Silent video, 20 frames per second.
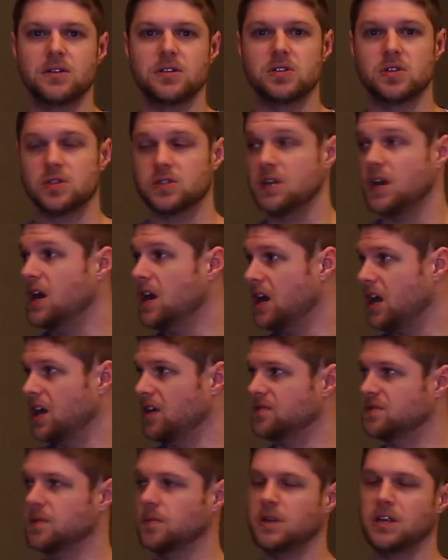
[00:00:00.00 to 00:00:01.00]
It's just
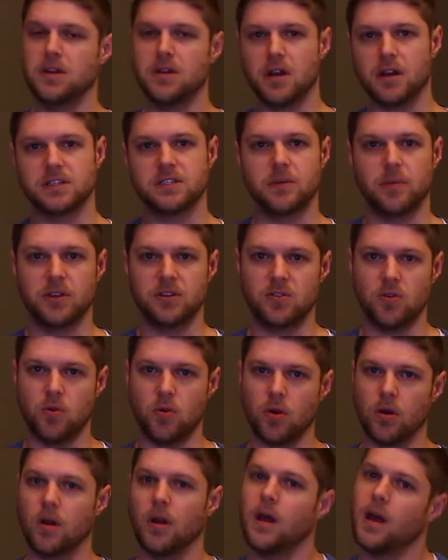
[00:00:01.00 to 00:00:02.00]
if somebody knocks on my
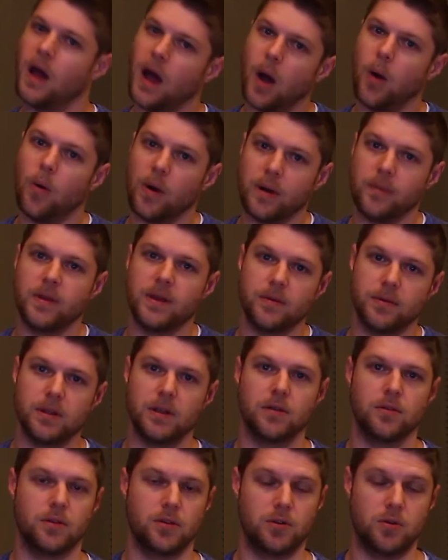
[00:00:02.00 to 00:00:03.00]
door, I want to be able to
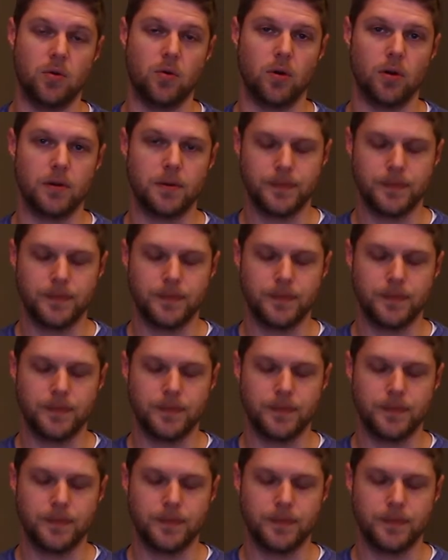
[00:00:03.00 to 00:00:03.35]
hear the door.